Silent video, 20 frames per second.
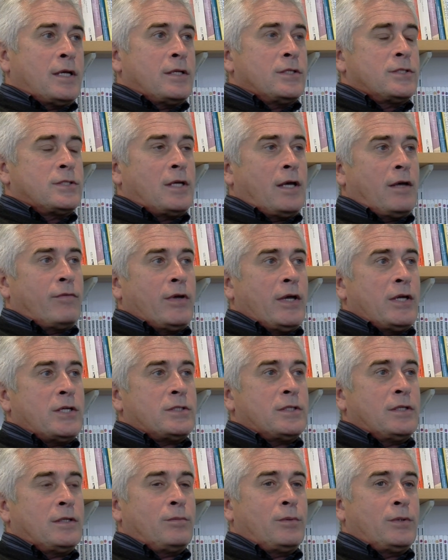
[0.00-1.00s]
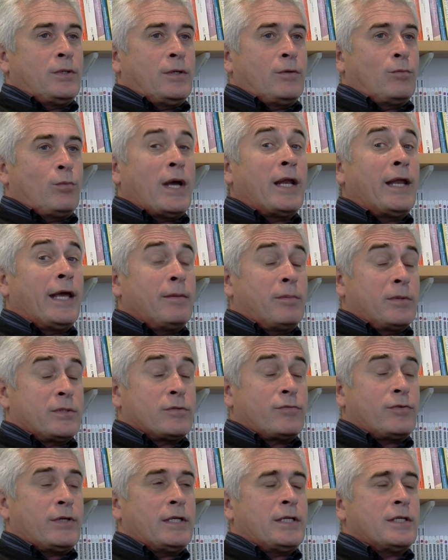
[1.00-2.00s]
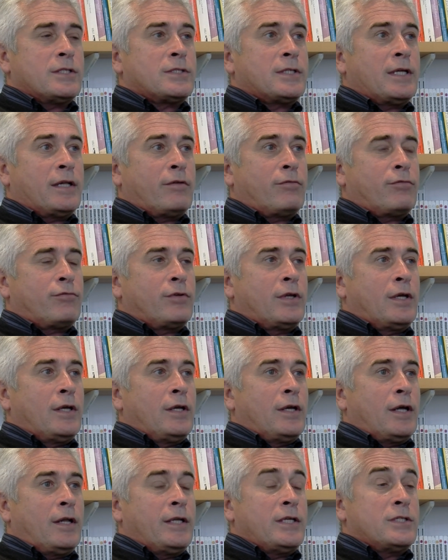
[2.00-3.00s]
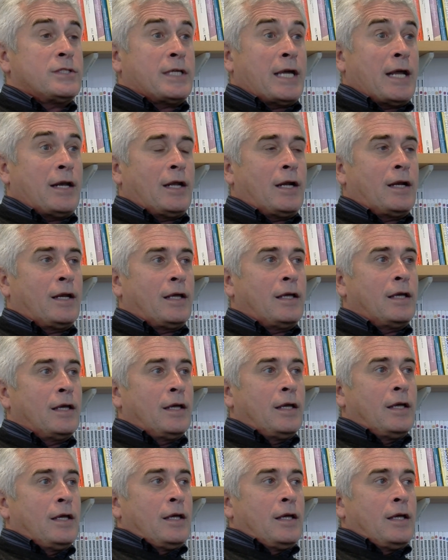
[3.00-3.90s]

starvation in a world well able to feed itself, at least technically,